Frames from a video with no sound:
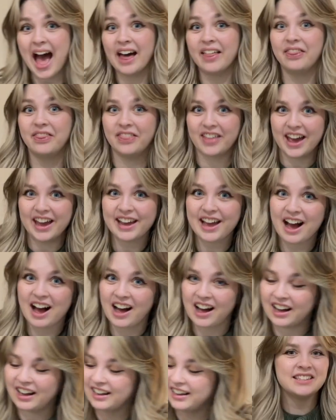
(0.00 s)
And they
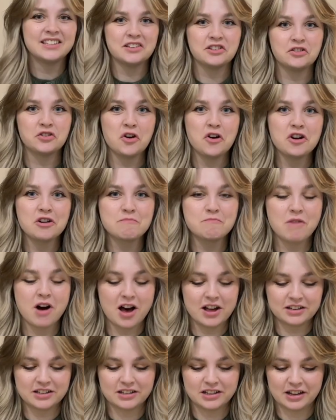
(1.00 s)
are the Doc
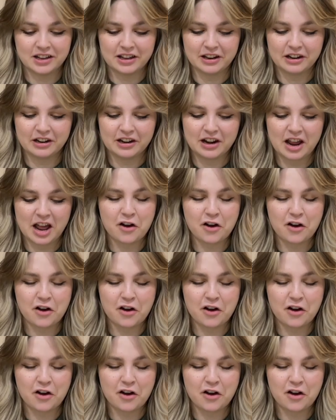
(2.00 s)
Marten